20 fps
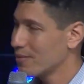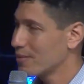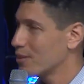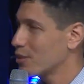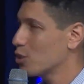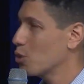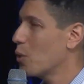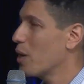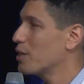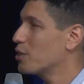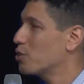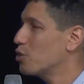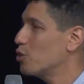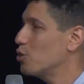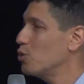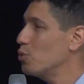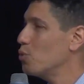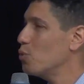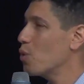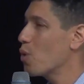So as
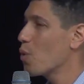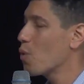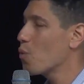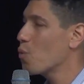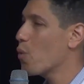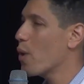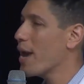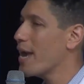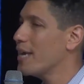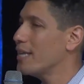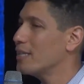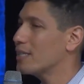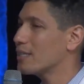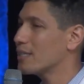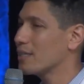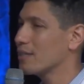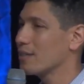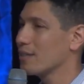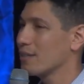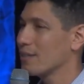you
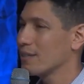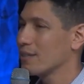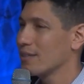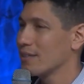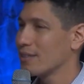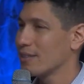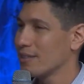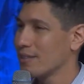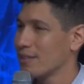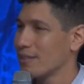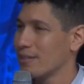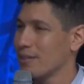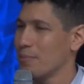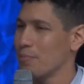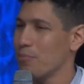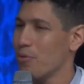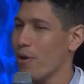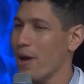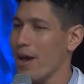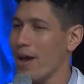wait,
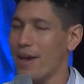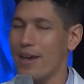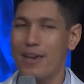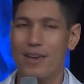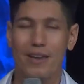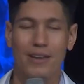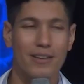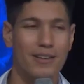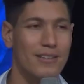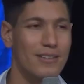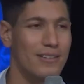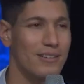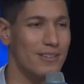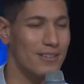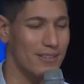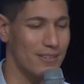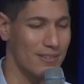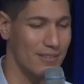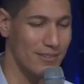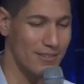pray,
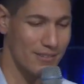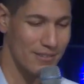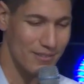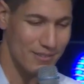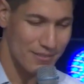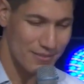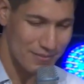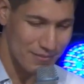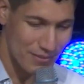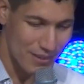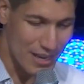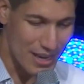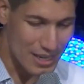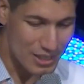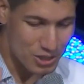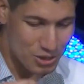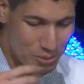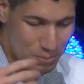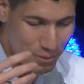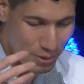
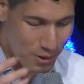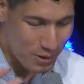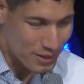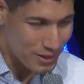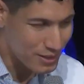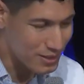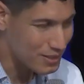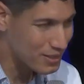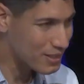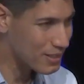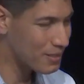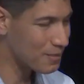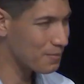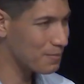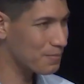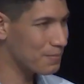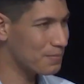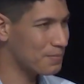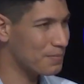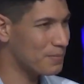cast your burdens,
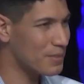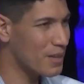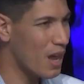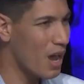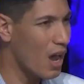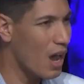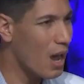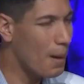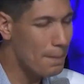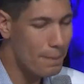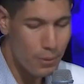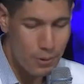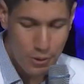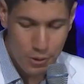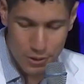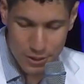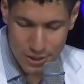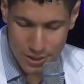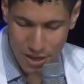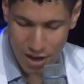humble
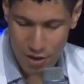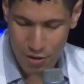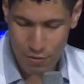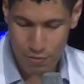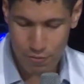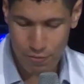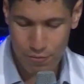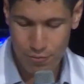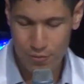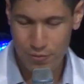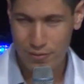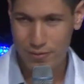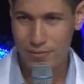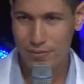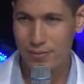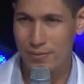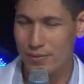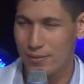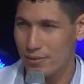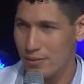yourself,
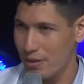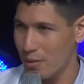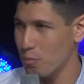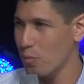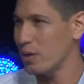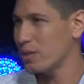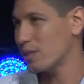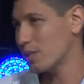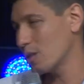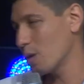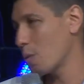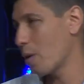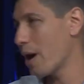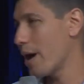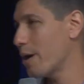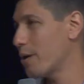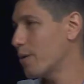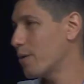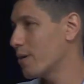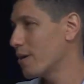and once in a
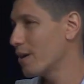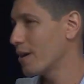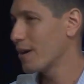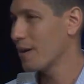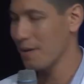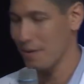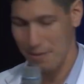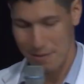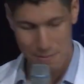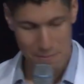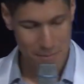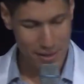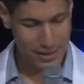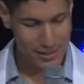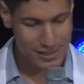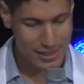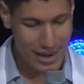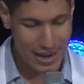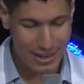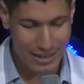while, make
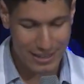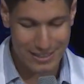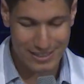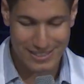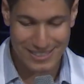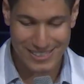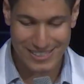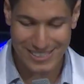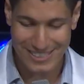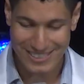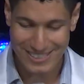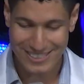silence.